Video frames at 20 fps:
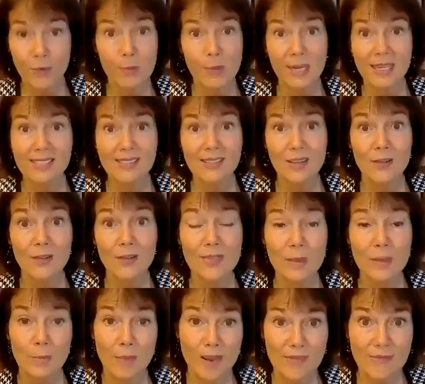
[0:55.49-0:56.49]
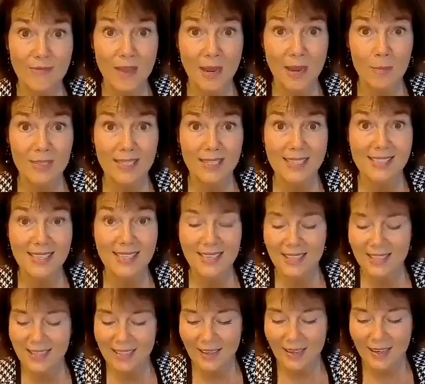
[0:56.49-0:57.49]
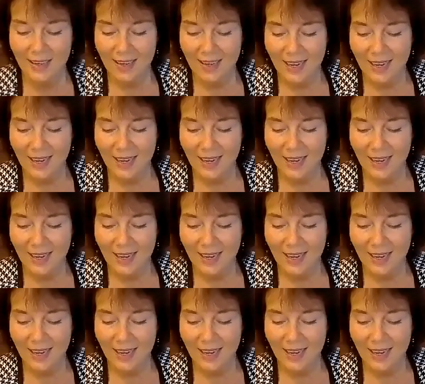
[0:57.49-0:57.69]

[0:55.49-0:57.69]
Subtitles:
for myself than my family did.